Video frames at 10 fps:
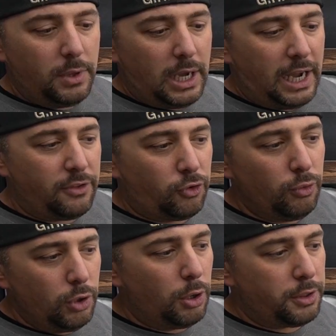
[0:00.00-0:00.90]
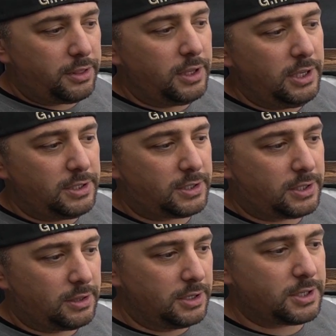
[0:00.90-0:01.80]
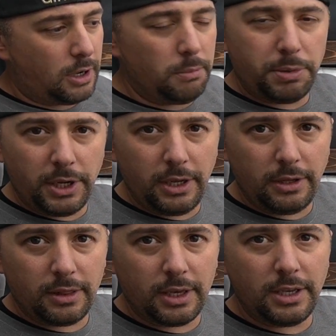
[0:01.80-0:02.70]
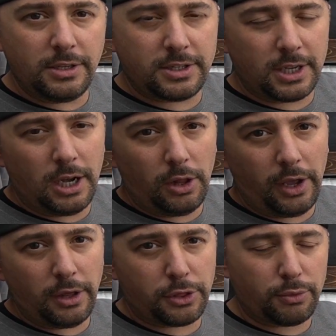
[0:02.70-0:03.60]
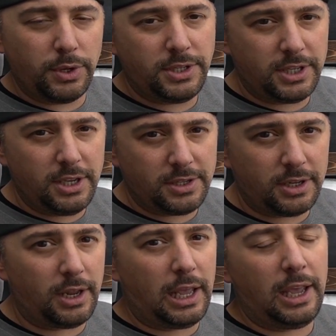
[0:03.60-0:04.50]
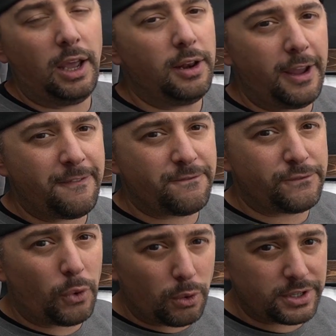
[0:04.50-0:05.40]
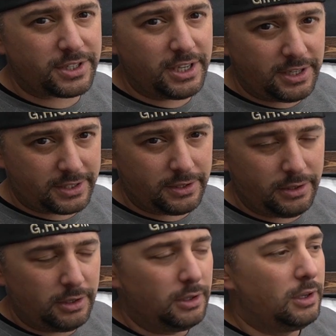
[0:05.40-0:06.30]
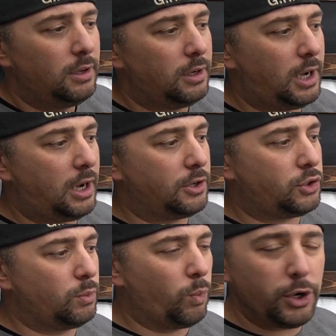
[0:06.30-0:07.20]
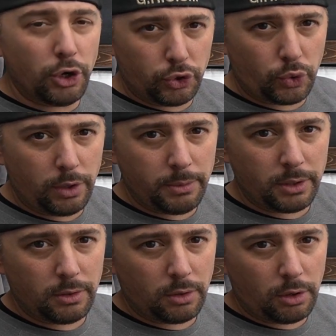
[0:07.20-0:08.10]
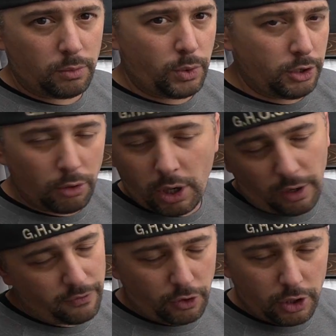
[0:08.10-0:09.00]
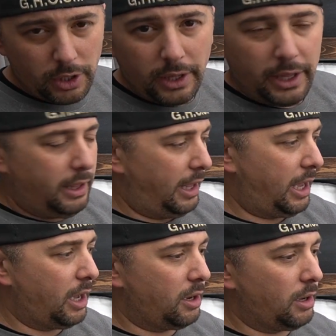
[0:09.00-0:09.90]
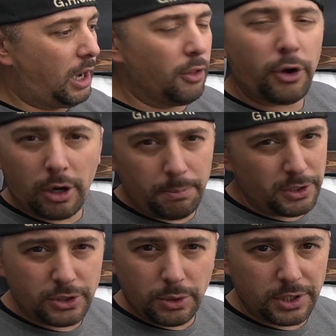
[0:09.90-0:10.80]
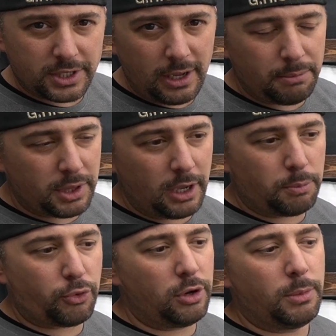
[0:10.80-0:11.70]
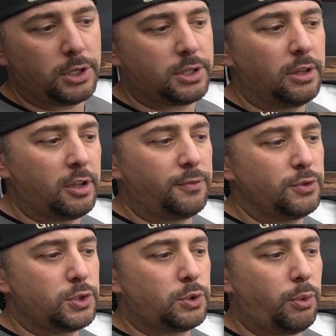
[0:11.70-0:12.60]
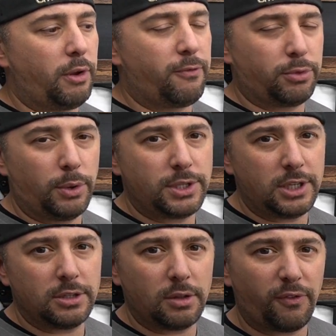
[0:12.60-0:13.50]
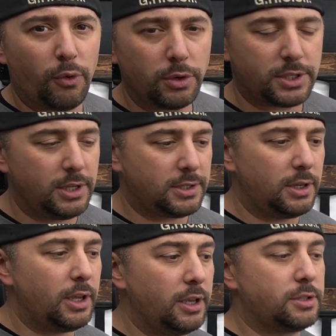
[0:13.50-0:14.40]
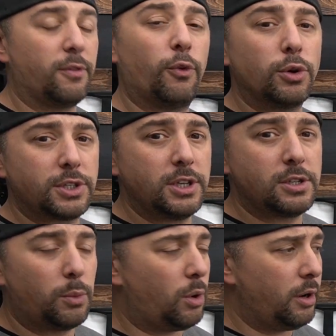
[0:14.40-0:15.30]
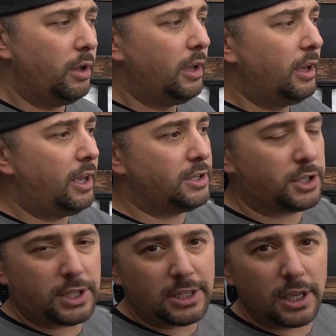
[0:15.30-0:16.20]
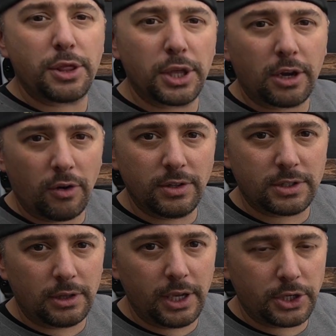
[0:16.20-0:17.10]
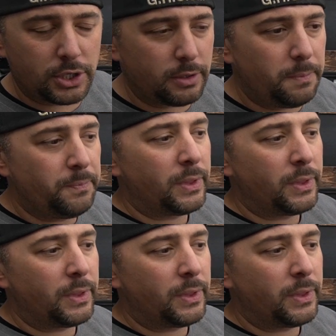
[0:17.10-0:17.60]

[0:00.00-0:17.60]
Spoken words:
I do know that this company, they sell a 3-season and a 4-season window treatment or window cover. And other companies do the same thing. Pretty much the difference between 3-season and the 4-season is the 4-season one, it just has a thicker insulation.